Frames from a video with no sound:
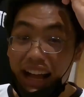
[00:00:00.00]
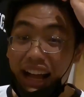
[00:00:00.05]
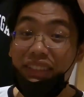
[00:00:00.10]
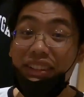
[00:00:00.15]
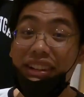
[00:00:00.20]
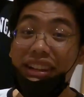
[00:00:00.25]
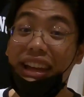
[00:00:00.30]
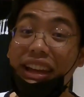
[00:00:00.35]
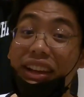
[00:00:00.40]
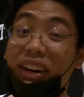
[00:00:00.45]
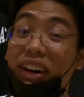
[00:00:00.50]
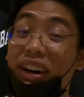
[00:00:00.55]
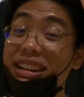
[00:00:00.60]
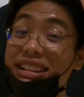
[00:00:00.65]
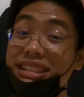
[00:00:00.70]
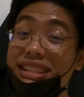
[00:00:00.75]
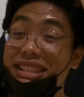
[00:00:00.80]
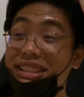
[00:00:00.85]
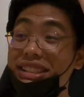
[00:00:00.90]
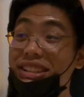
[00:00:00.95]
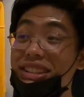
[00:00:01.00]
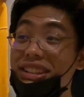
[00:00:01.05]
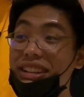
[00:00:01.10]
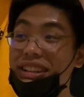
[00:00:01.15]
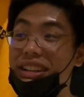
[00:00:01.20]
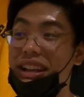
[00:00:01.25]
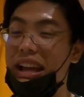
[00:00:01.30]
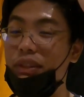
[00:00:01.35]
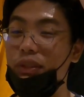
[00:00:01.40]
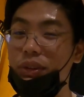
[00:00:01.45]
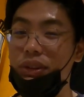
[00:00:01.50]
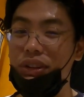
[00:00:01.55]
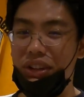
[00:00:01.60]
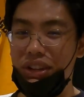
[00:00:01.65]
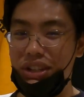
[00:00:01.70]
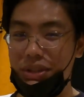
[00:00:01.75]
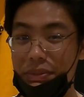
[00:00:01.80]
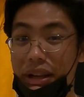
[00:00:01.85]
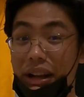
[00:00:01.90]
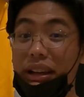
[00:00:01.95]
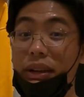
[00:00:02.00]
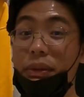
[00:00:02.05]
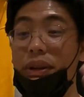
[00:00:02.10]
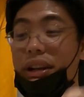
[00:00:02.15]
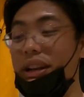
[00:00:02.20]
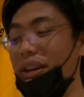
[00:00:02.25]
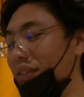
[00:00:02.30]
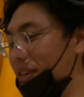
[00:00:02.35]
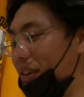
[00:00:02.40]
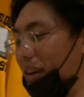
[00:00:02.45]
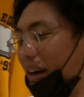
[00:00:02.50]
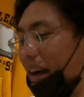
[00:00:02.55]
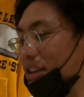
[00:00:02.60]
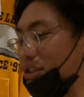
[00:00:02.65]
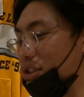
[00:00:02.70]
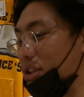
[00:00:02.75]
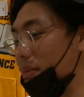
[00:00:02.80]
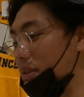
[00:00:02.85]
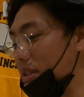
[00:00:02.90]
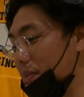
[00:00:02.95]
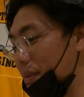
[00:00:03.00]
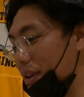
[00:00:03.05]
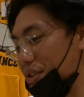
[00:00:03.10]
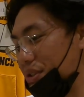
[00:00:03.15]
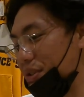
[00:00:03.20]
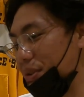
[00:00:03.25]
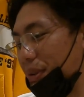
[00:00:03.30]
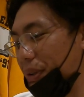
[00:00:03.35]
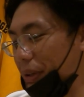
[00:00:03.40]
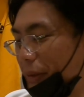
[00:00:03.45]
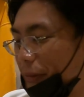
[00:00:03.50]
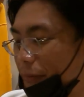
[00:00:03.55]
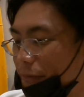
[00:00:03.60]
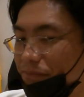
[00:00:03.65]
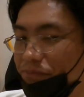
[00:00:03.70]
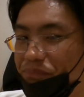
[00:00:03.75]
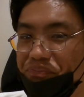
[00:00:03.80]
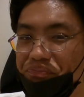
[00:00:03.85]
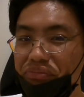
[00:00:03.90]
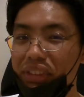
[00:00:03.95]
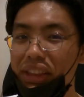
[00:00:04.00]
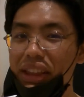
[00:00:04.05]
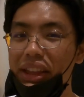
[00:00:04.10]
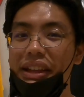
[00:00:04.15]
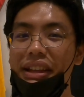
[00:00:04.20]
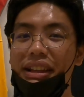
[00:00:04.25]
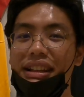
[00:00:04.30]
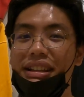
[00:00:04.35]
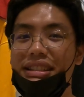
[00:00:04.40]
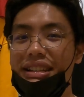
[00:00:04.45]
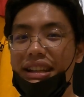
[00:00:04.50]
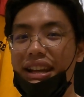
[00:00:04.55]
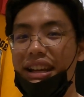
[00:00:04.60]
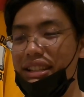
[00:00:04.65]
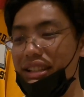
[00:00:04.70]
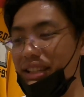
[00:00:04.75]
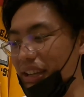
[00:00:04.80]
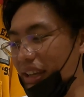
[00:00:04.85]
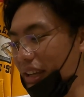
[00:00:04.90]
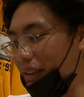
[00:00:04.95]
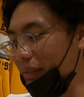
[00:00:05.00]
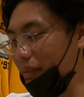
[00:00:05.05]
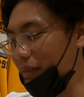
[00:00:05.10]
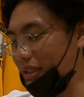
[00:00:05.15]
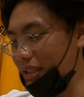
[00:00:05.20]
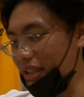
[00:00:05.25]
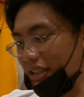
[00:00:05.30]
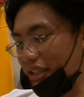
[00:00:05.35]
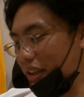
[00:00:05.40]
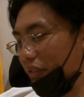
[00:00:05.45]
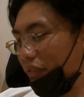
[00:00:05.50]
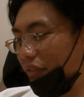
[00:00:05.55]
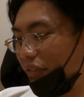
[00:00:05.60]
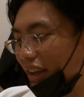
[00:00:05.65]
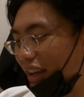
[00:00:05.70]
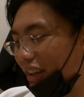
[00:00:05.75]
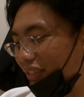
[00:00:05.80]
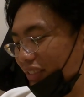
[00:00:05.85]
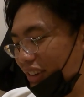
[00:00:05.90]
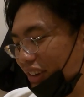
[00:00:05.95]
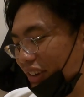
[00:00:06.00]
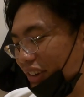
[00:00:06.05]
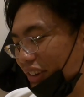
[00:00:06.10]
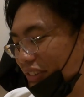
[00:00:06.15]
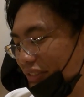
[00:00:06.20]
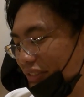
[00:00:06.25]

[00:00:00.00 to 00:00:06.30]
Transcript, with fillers: I mean, hey, honestly, dog, everyone knows me. I eat whatever. Ice cream especially. 10 out of 10, 6 out of 5, you know.